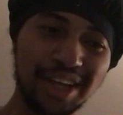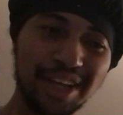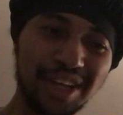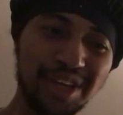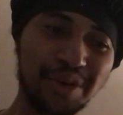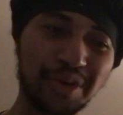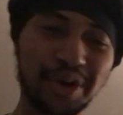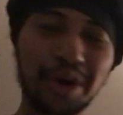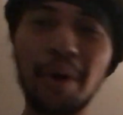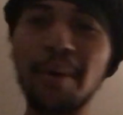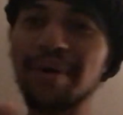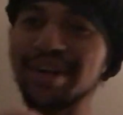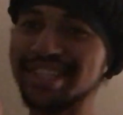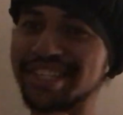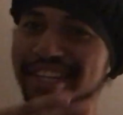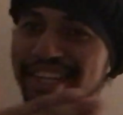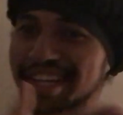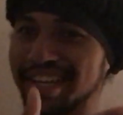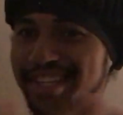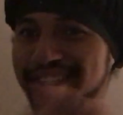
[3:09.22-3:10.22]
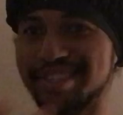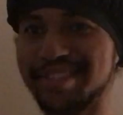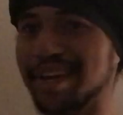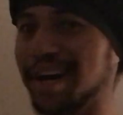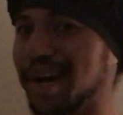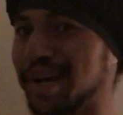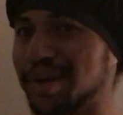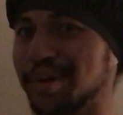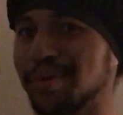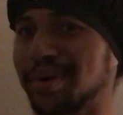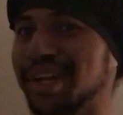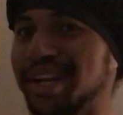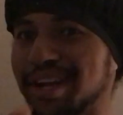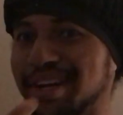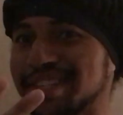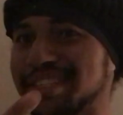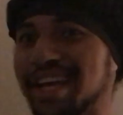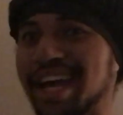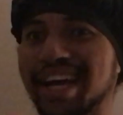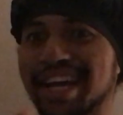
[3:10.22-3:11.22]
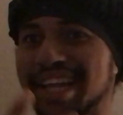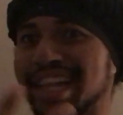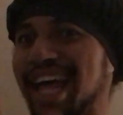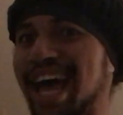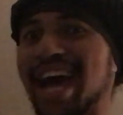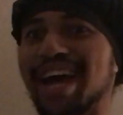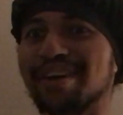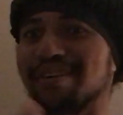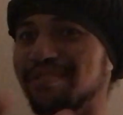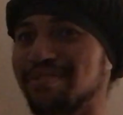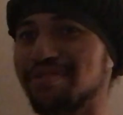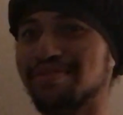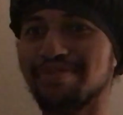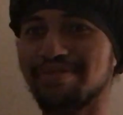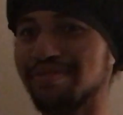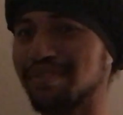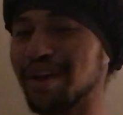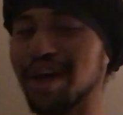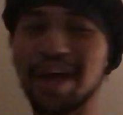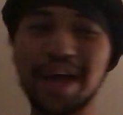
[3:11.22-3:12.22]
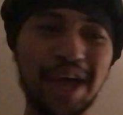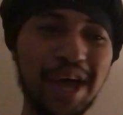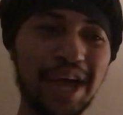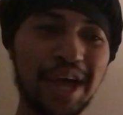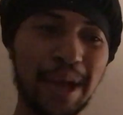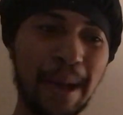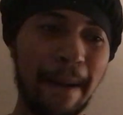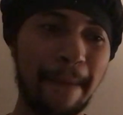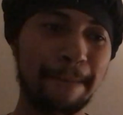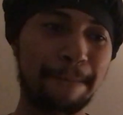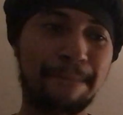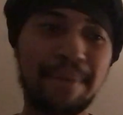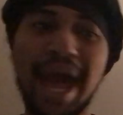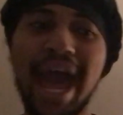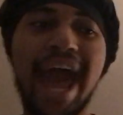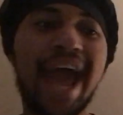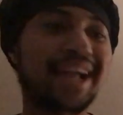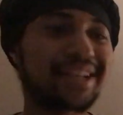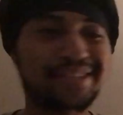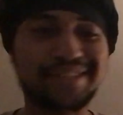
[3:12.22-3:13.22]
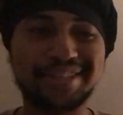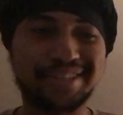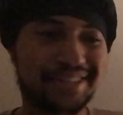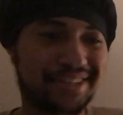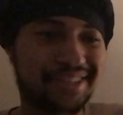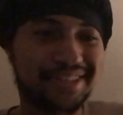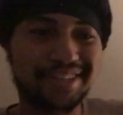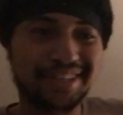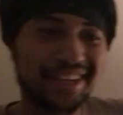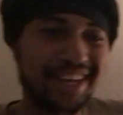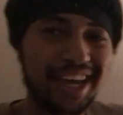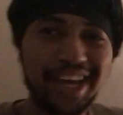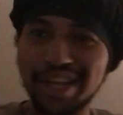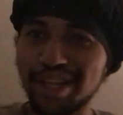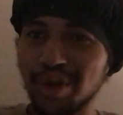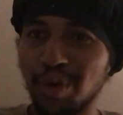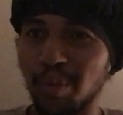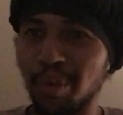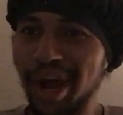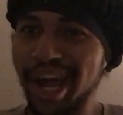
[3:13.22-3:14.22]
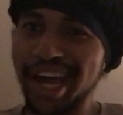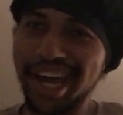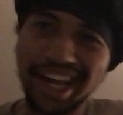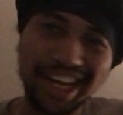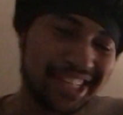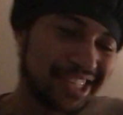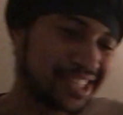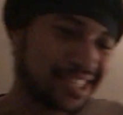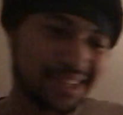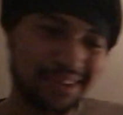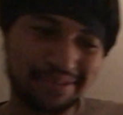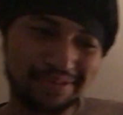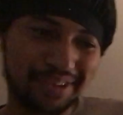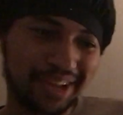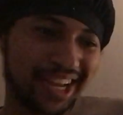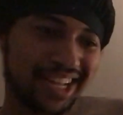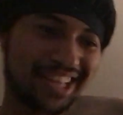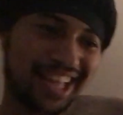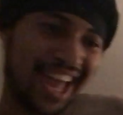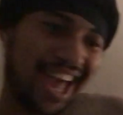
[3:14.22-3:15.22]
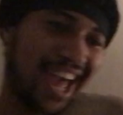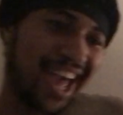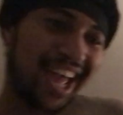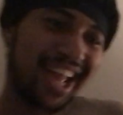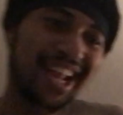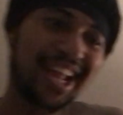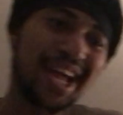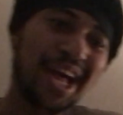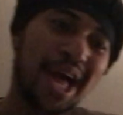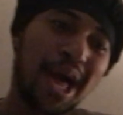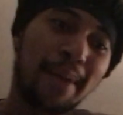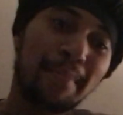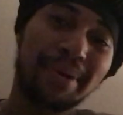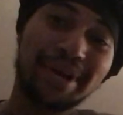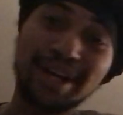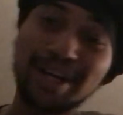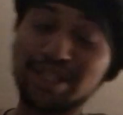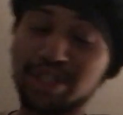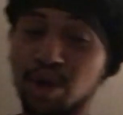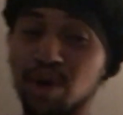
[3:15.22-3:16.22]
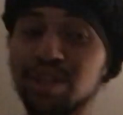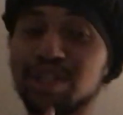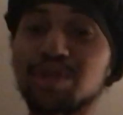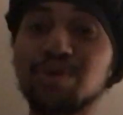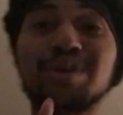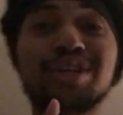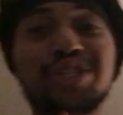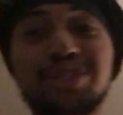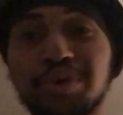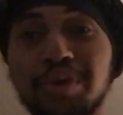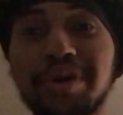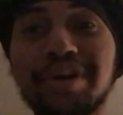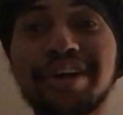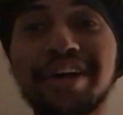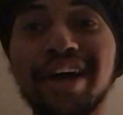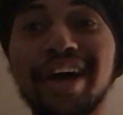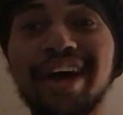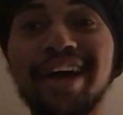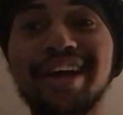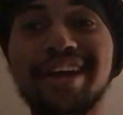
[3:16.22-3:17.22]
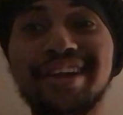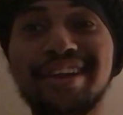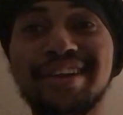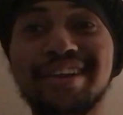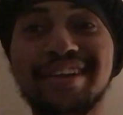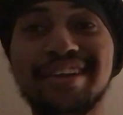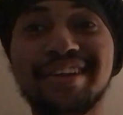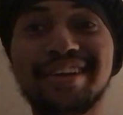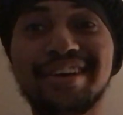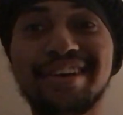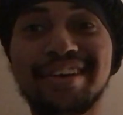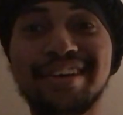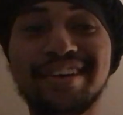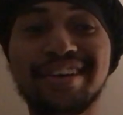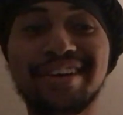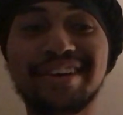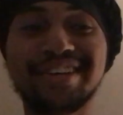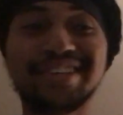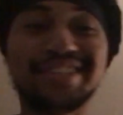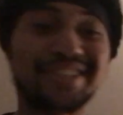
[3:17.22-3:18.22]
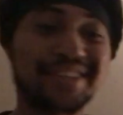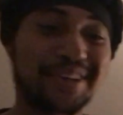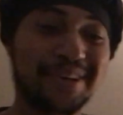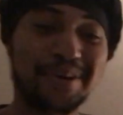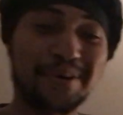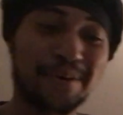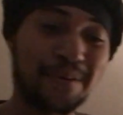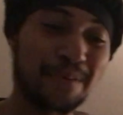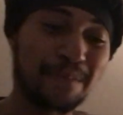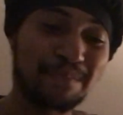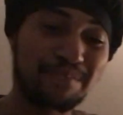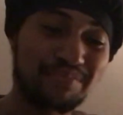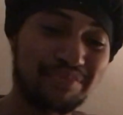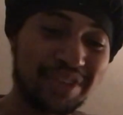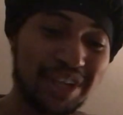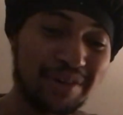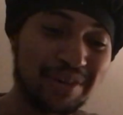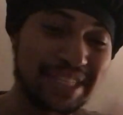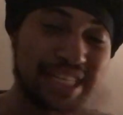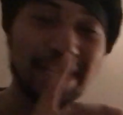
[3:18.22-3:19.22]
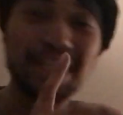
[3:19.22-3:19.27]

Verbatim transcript: you're going to this tunnel and there's like a lot of bats in the way and stuff like that. But there's also a shortcut. So it was